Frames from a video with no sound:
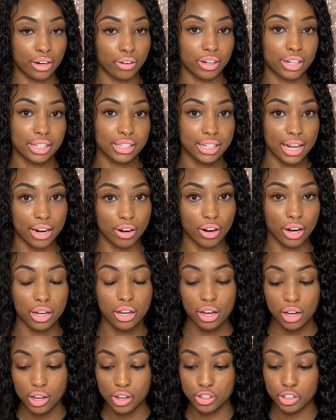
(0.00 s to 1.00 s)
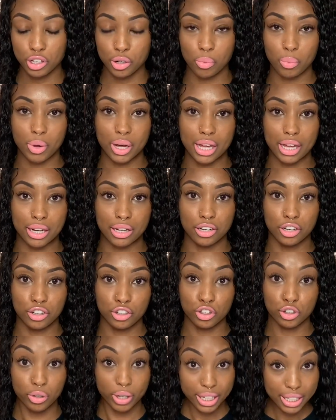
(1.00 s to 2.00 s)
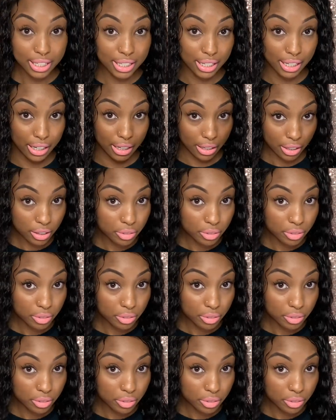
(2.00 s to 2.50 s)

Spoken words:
etc. So when Trixie